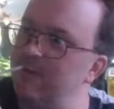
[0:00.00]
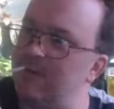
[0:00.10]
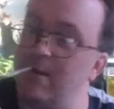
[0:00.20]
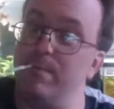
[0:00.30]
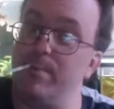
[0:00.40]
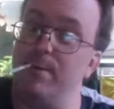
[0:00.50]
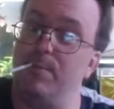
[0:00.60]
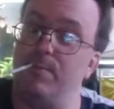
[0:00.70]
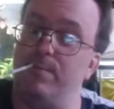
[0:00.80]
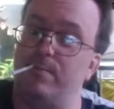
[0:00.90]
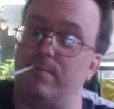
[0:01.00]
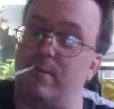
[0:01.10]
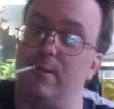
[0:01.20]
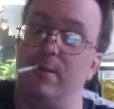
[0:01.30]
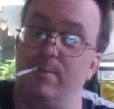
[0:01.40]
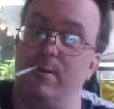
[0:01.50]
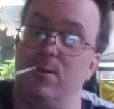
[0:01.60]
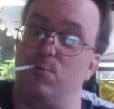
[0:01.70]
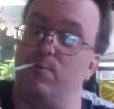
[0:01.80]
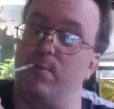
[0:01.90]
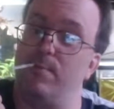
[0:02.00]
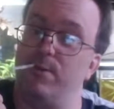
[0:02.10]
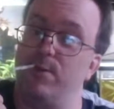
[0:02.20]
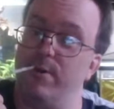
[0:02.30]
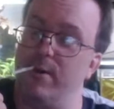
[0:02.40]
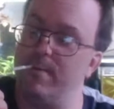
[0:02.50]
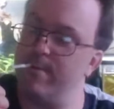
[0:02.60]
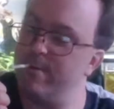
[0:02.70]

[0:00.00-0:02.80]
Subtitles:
then the police would probably turn up.